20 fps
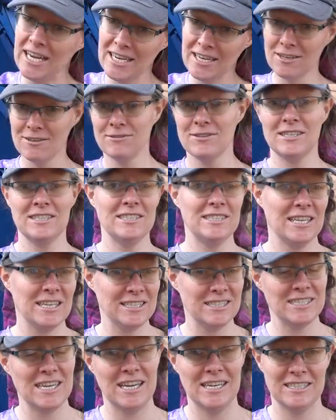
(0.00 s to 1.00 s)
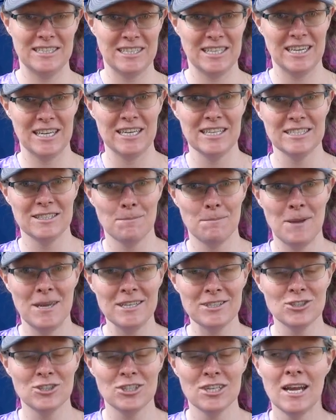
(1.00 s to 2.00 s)
any of the six tents here to
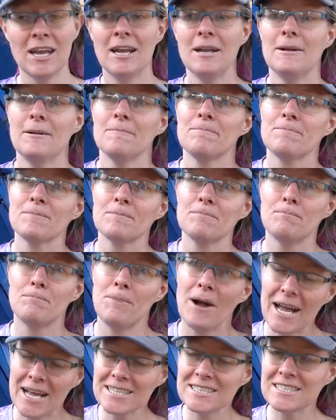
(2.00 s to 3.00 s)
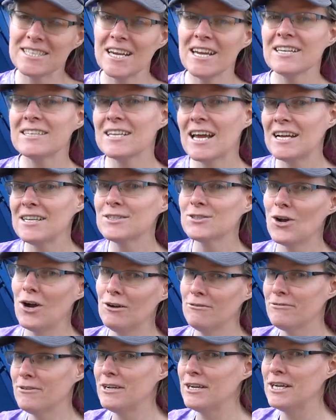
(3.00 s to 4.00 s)
pitch, but it does
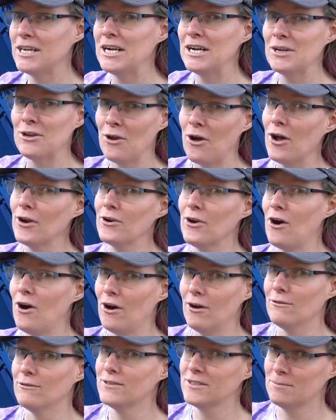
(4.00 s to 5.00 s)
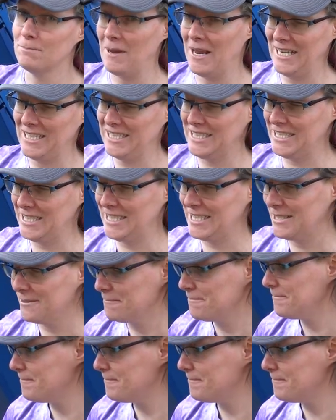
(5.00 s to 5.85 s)
offer a lot of space.